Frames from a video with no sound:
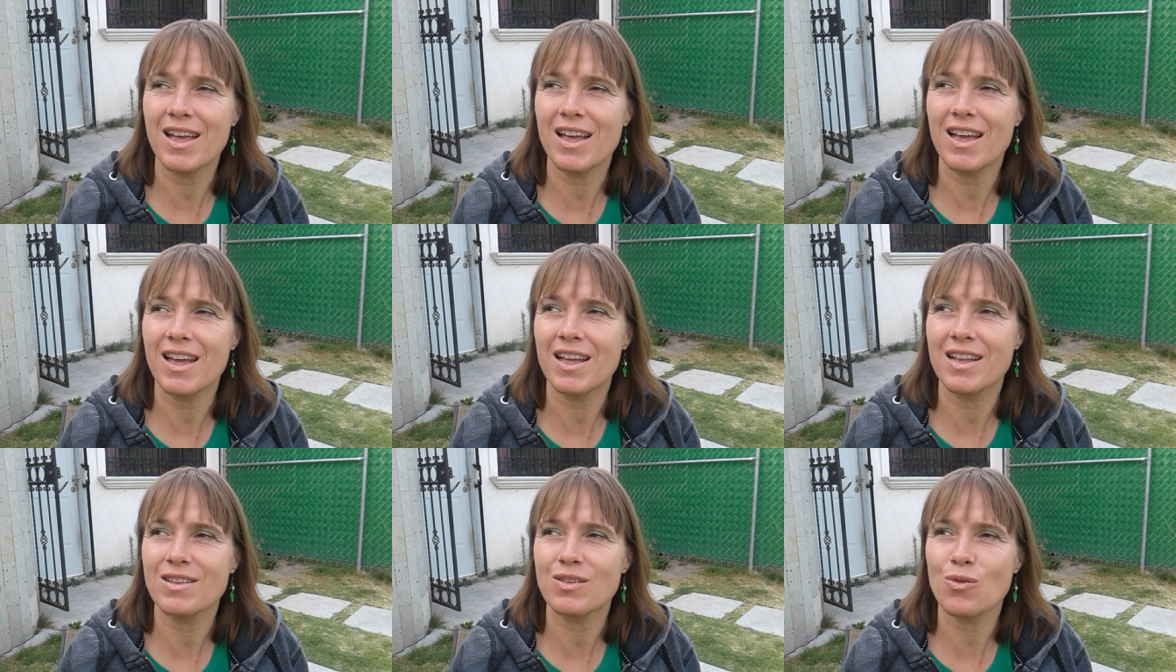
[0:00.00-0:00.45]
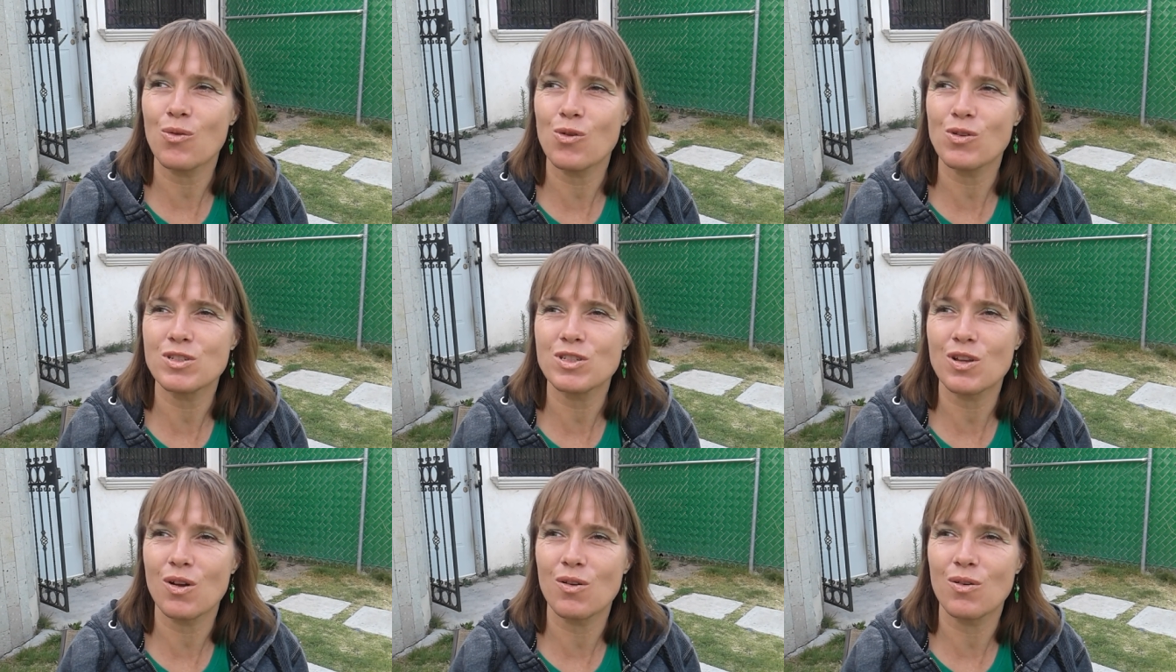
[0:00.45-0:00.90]
And
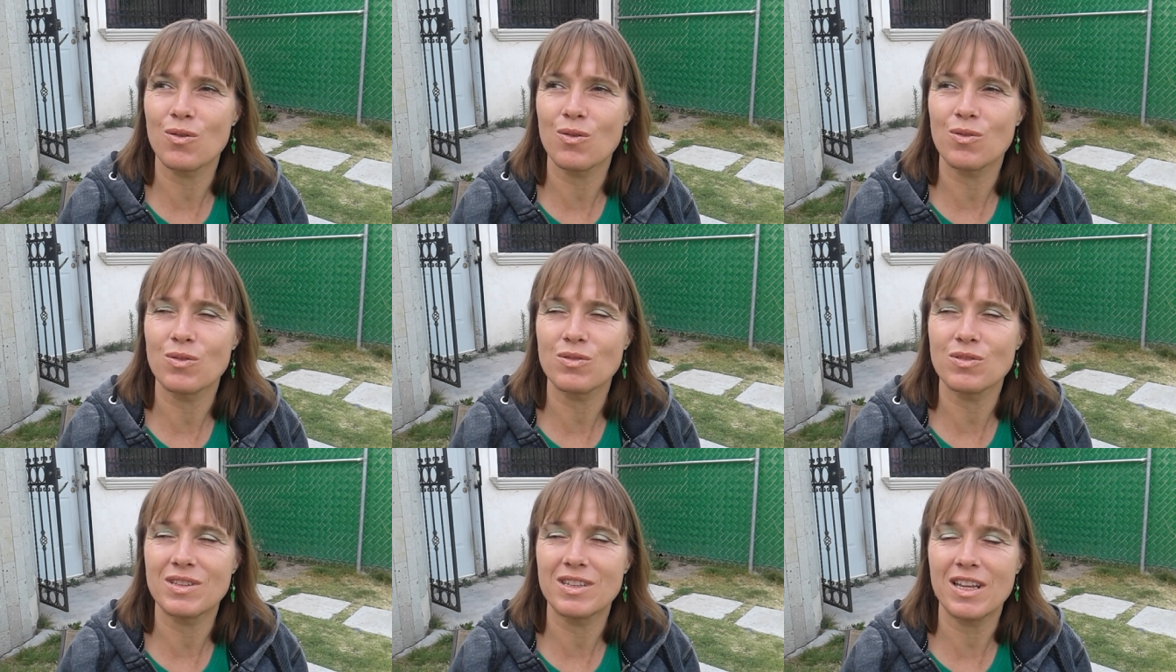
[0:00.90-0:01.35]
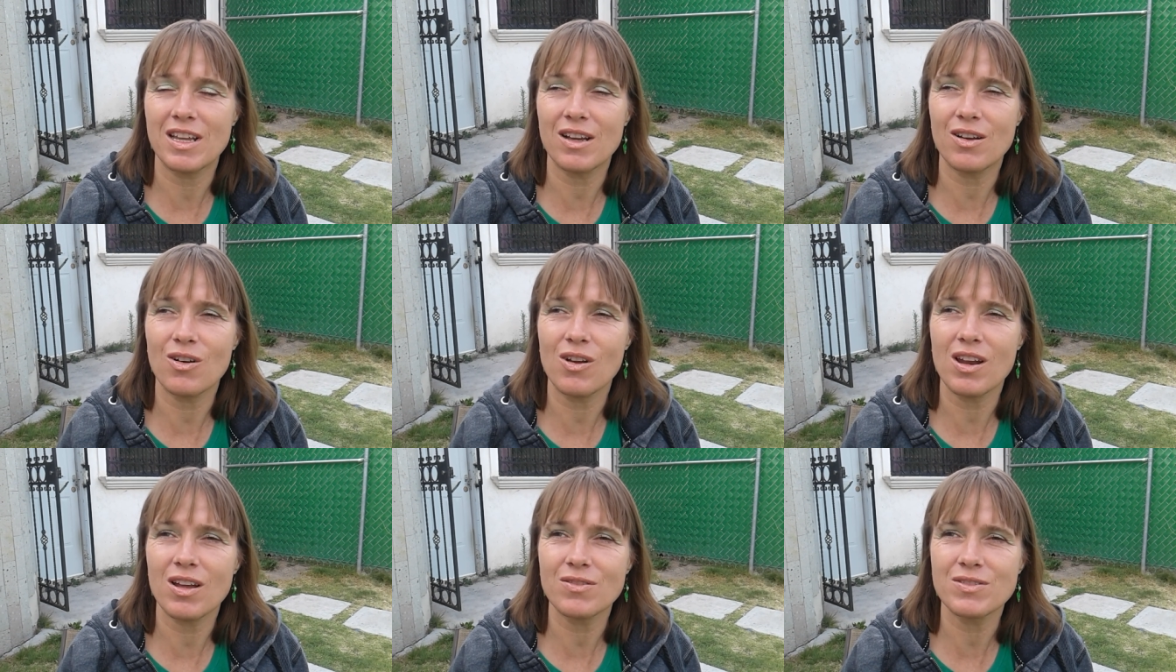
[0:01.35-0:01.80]
also
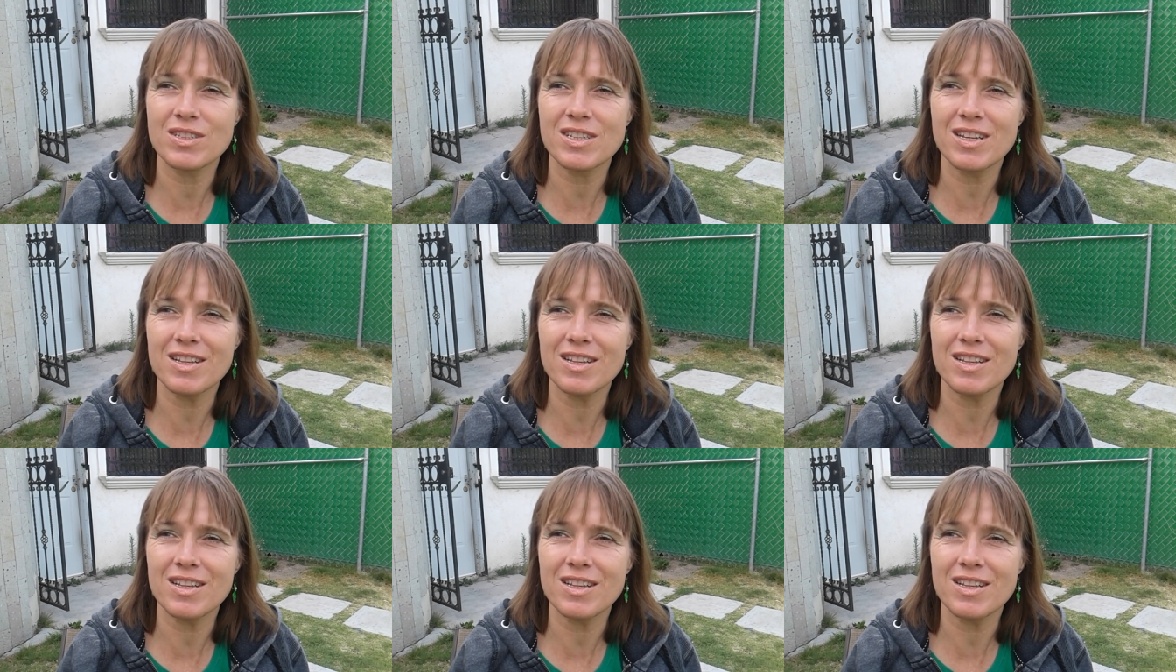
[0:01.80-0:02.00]
Diego loves